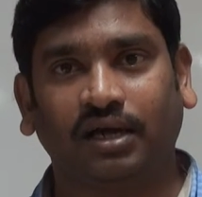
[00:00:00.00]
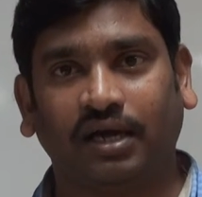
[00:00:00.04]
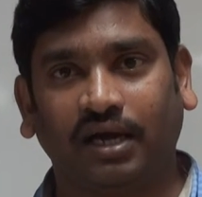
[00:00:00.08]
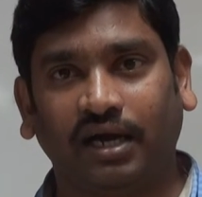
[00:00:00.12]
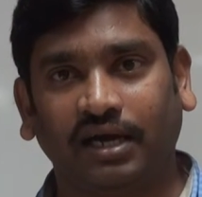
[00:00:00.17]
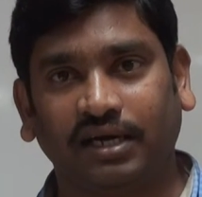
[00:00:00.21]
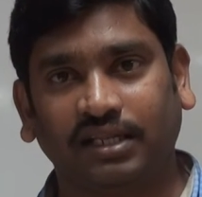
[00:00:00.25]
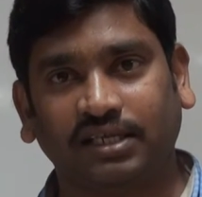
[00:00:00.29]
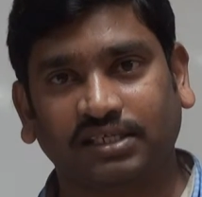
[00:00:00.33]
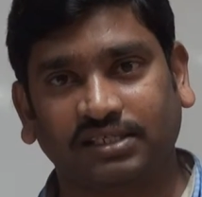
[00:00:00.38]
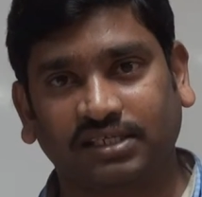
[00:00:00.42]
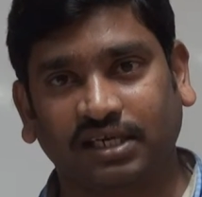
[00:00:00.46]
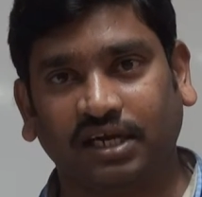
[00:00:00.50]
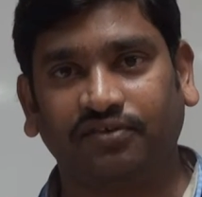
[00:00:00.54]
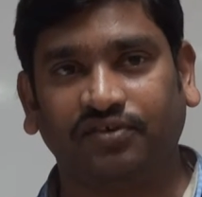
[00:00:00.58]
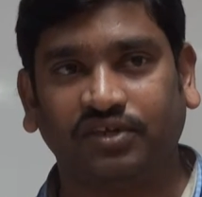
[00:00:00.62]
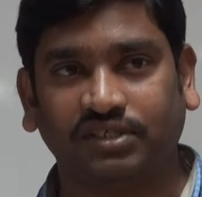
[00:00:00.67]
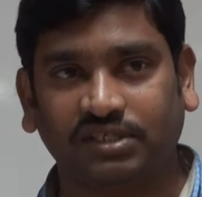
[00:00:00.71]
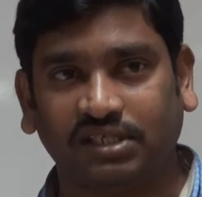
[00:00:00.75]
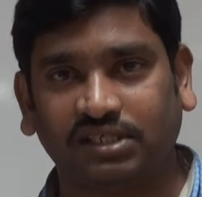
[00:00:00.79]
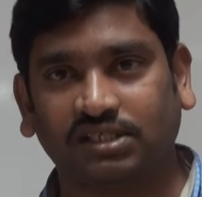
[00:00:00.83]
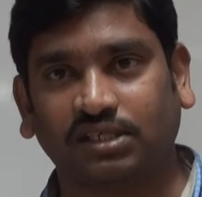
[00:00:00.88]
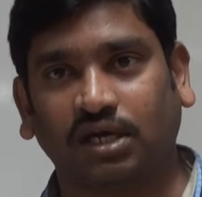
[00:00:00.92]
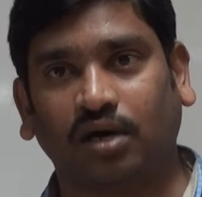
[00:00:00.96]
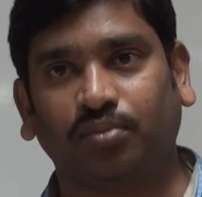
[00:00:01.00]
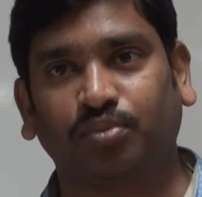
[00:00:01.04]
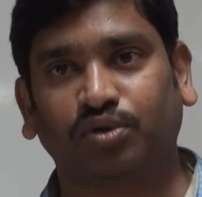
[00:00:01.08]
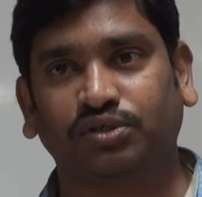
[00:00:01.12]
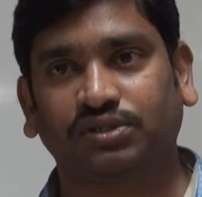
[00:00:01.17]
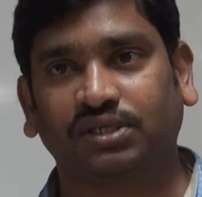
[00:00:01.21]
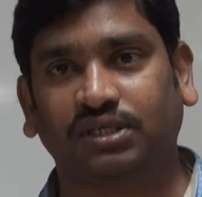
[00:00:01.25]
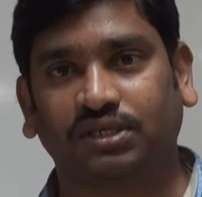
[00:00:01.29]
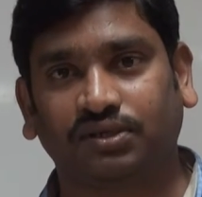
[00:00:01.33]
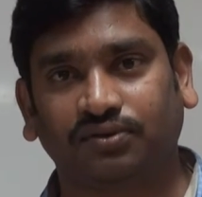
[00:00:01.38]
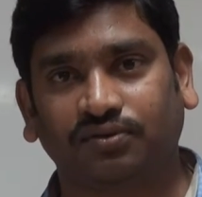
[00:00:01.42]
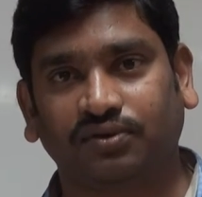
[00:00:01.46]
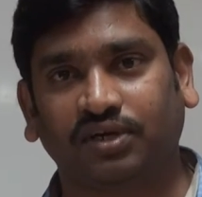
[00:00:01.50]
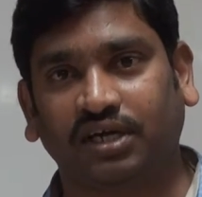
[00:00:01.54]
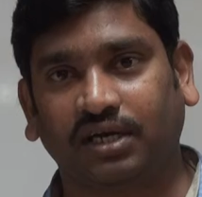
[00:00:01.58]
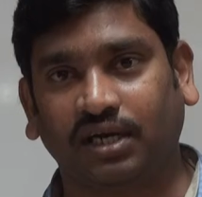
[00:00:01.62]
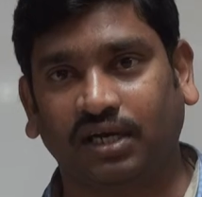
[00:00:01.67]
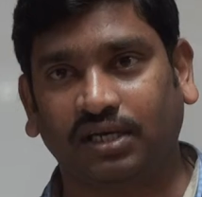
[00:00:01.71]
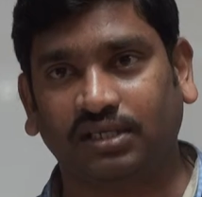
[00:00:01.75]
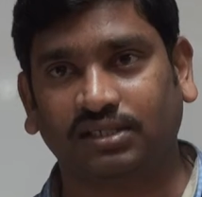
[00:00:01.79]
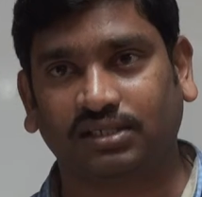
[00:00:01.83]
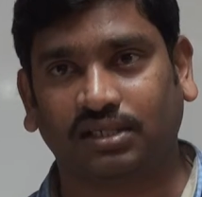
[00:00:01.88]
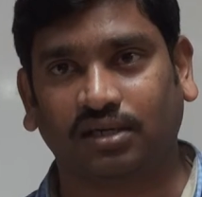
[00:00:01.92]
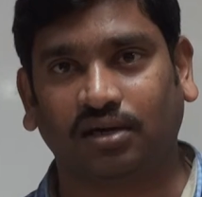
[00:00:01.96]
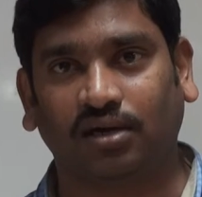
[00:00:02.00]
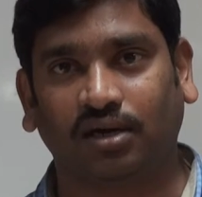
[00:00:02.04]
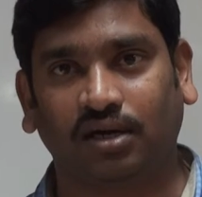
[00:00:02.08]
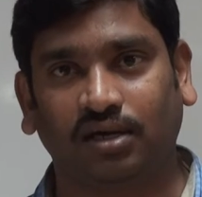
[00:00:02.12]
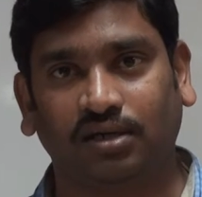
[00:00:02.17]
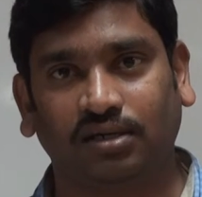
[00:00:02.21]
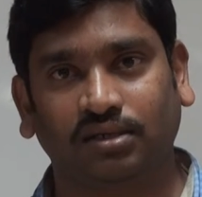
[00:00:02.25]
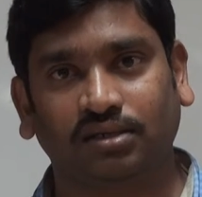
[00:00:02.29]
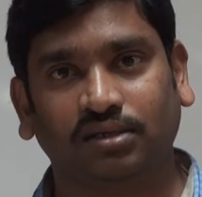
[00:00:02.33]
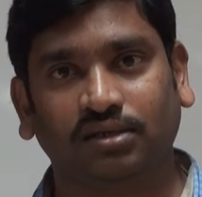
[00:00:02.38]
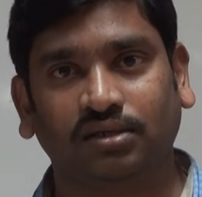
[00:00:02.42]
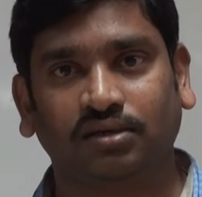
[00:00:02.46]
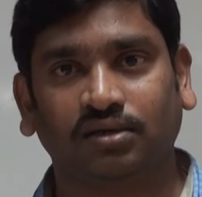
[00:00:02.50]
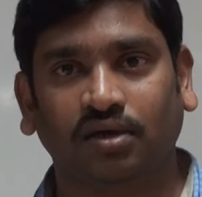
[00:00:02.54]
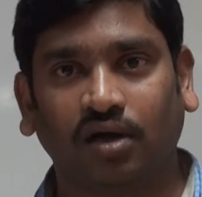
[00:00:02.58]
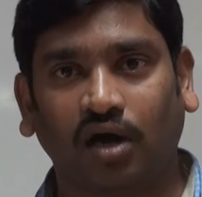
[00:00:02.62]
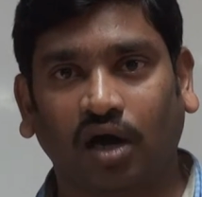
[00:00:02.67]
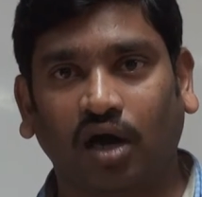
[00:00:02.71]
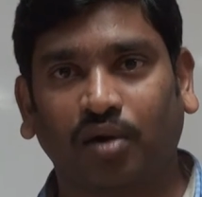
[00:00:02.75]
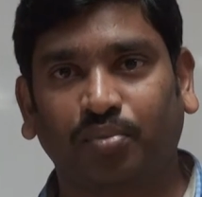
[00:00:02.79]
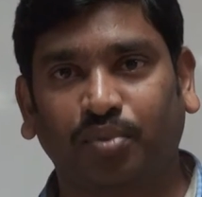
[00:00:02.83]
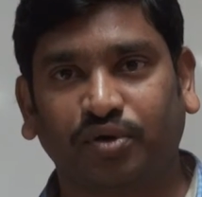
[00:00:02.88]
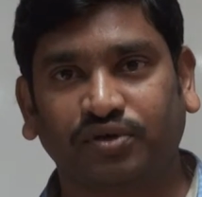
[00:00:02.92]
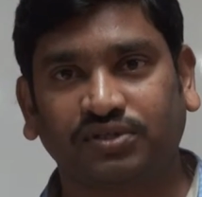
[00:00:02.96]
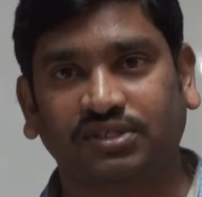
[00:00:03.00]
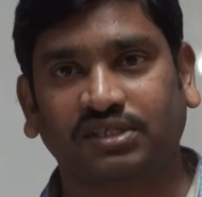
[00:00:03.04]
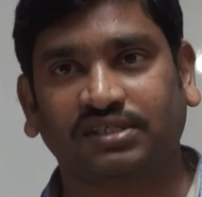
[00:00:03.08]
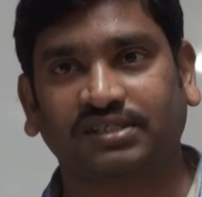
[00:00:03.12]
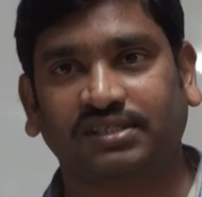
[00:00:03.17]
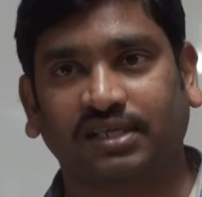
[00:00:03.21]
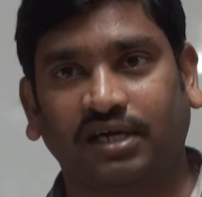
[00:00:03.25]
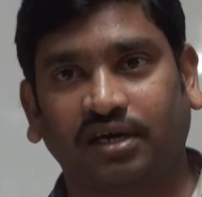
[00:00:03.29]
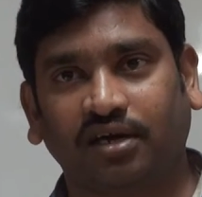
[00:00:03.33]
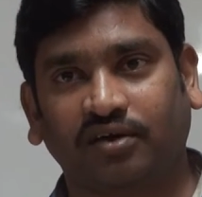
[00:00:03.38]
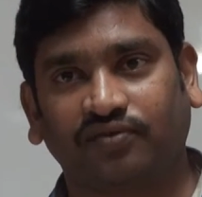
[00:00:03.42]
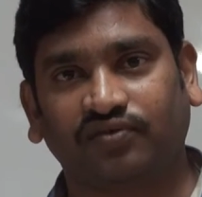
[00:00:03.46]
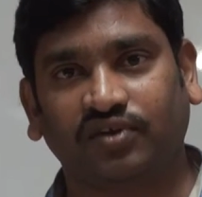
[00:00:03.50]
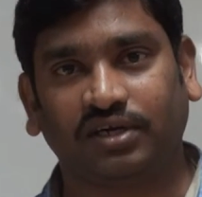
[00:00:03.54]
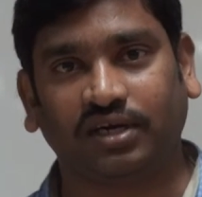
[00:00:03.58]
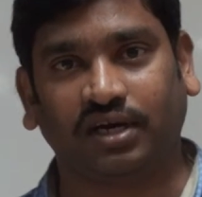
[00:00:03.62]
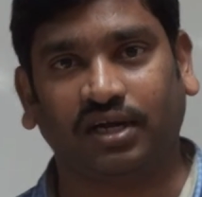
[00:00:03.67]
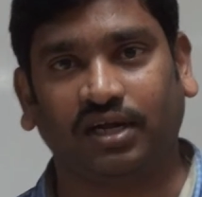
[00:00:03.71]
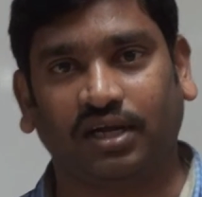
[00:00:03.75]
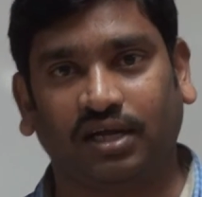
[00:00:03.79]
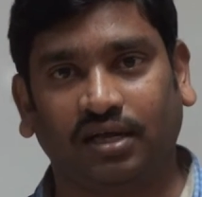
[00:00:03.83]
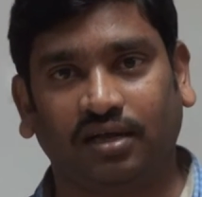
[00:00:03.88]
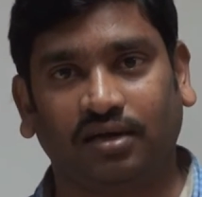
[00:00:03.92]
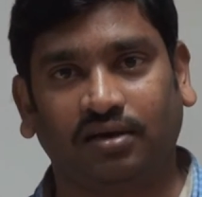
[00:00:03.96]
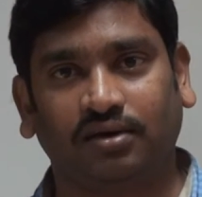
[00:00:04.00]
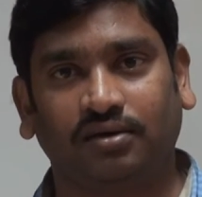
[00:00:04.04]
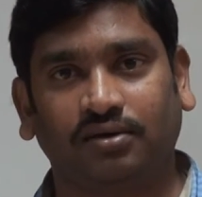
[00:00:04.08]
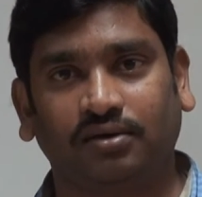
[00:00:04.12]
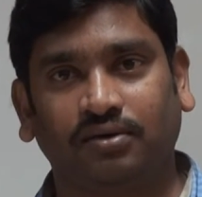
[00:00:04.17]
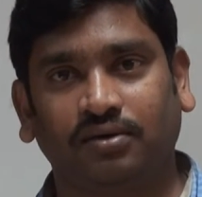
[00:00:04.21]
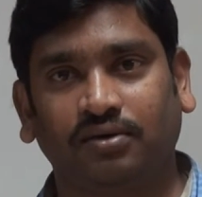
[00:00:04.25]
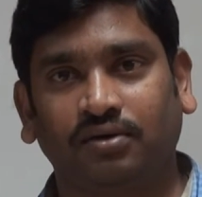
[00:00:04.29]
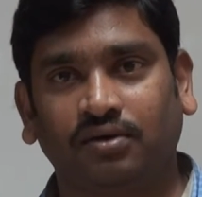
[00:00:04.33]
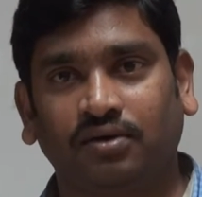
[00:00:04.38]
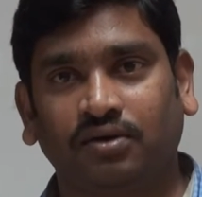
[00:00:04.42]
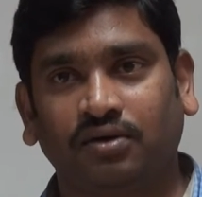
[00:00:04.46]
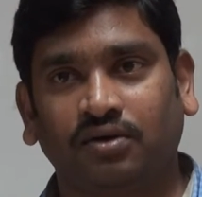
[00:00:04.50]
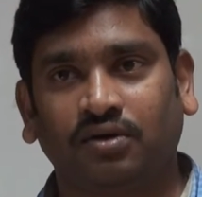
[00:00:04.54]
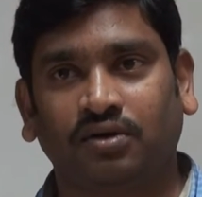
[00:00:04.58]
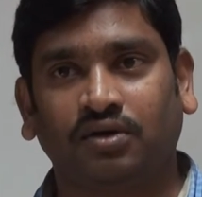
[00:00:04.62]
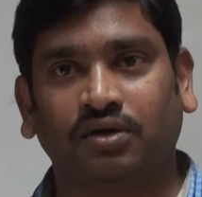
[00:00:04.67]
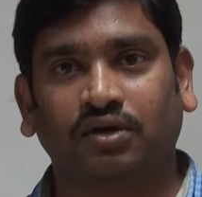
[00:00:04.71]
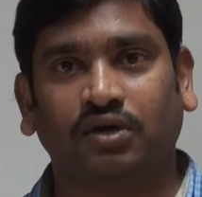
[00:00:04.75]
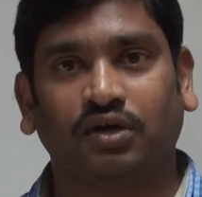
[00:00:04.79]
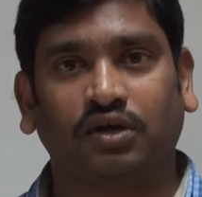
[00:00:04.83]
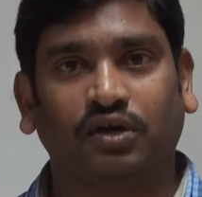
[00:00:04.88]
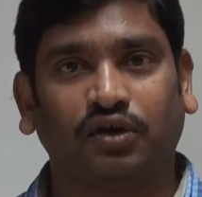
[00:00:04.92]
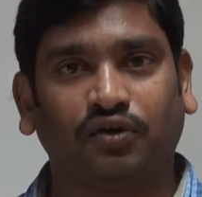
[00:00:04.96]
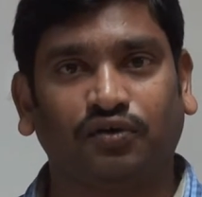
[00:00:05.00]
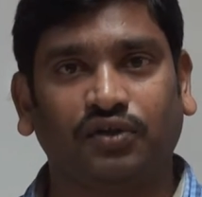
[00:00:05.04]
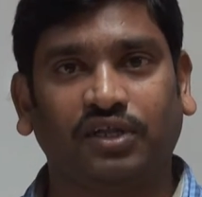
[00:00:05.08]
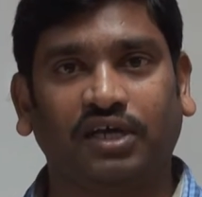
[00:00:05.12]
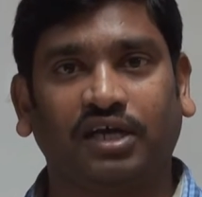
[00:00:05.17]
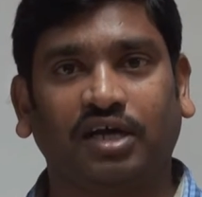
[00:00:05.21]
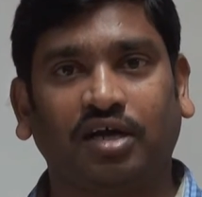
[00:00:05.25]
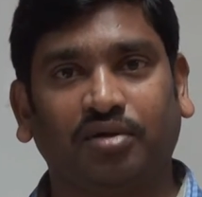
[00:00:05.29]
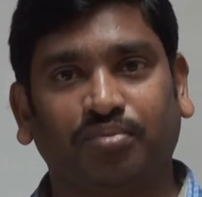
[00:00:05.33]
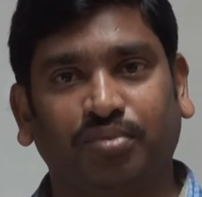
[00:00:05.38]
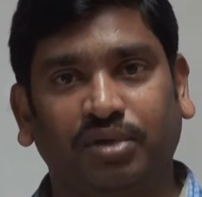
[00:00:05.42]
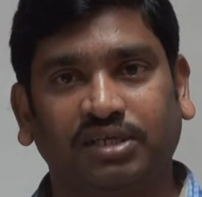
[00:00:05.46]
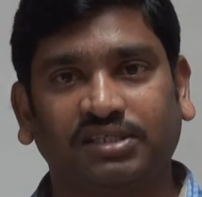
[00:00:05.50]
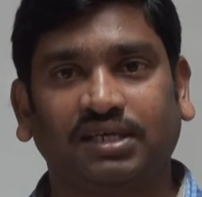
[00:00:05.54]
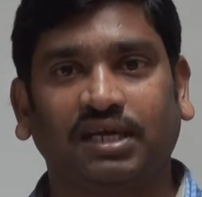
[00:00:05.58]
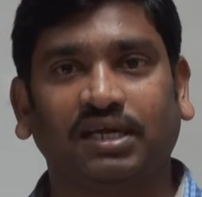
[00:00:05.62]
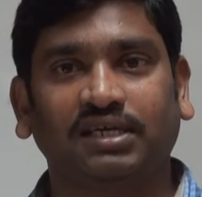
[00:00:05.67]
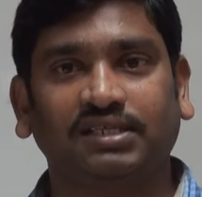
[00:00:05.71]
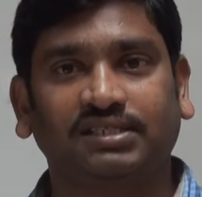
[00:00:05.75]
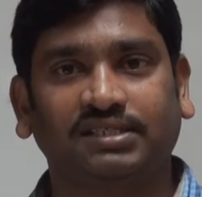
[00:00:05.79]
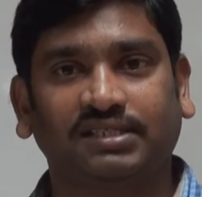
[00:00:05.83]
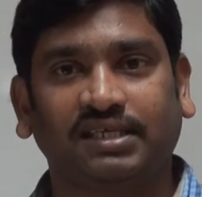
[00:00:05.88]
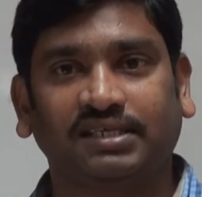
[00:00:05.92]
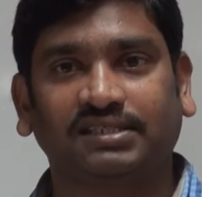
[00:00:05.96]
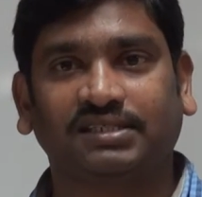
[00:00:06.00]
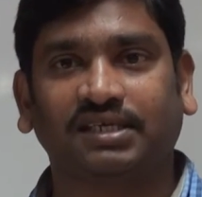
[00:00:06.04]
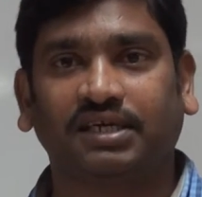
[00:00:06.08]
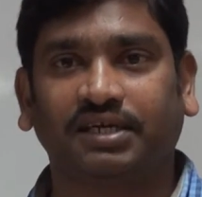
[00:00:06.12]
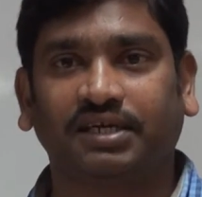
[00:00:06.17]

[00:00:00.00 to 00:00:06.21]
and the side which is opposite to theta is called opposite side of the triangle. Now there are basically six